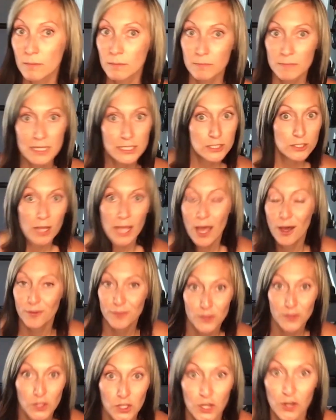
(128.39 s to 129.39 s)
mental health
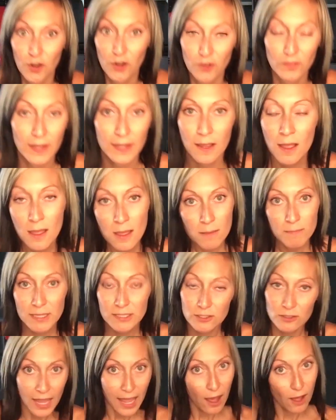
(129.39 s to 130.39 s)
cure, like
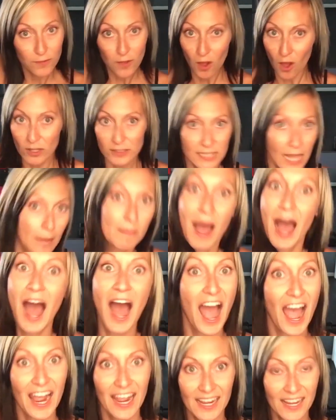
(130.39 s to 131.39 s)
mental health all-time
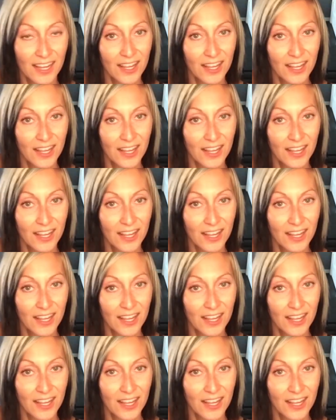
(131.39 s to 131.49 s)
high